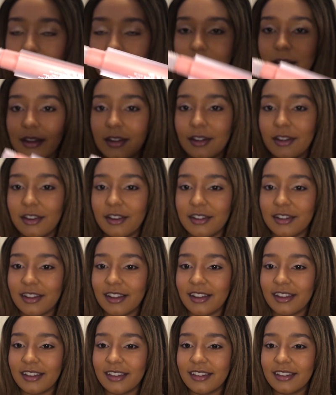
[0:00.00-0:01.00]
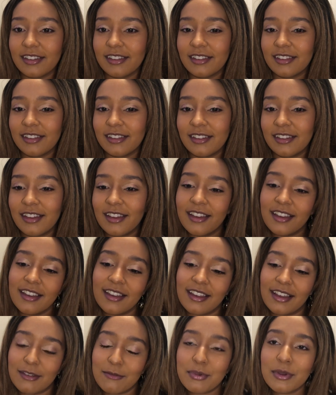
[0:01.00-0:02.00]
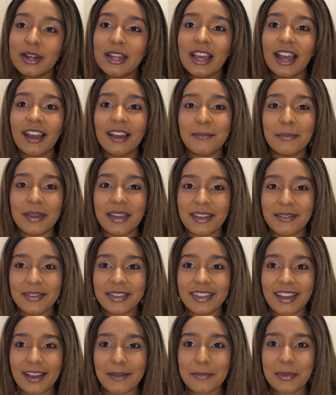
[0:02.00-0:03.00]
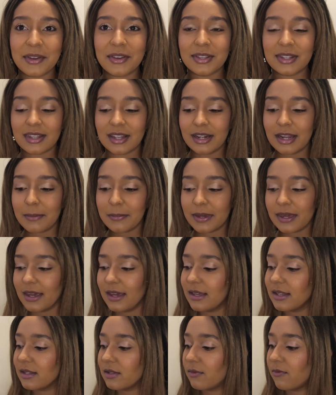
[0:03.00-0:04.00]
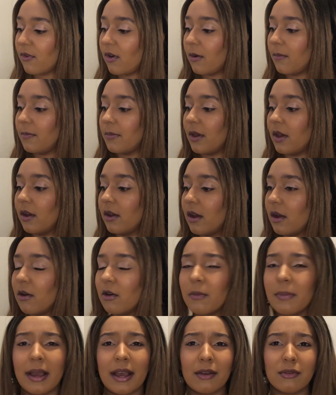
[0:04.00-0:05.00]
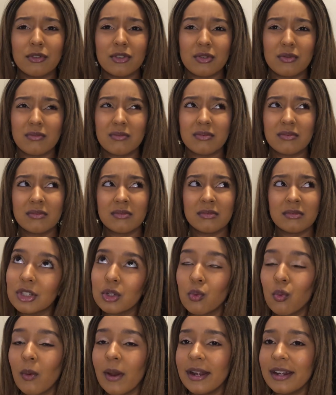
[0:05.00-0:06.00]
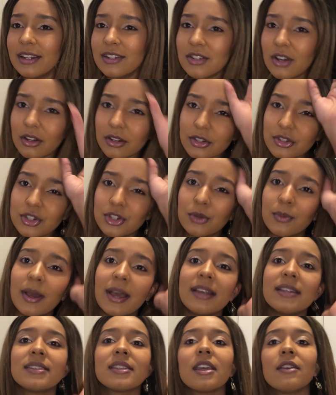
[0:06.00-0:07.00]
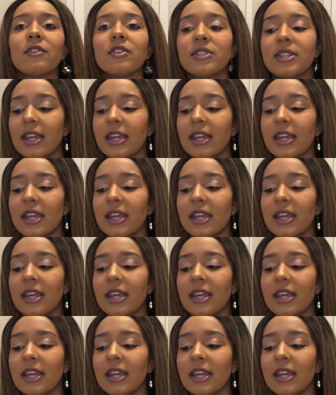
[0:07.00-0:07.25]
I don't know, like, I'm pretty happy with that, because the lip kits are about $20 US, give or